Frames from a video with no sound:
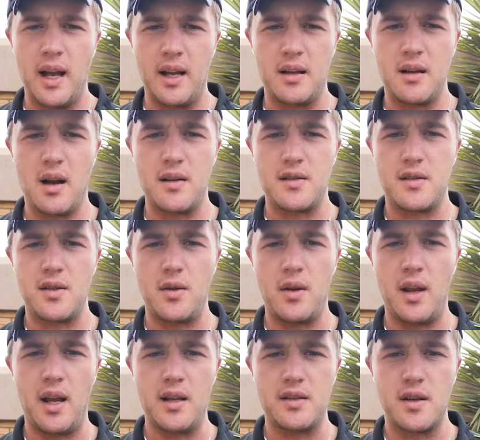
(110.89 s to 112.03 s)
it cuts through
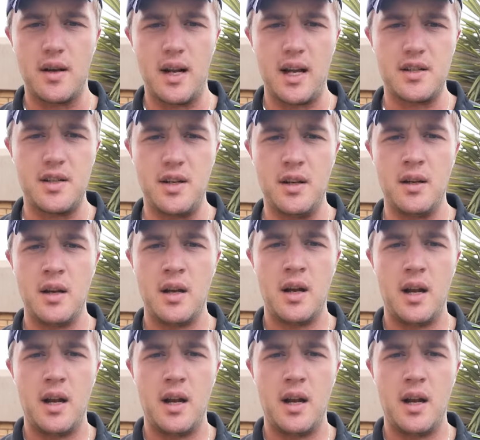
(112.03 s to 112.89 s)
there, so it actually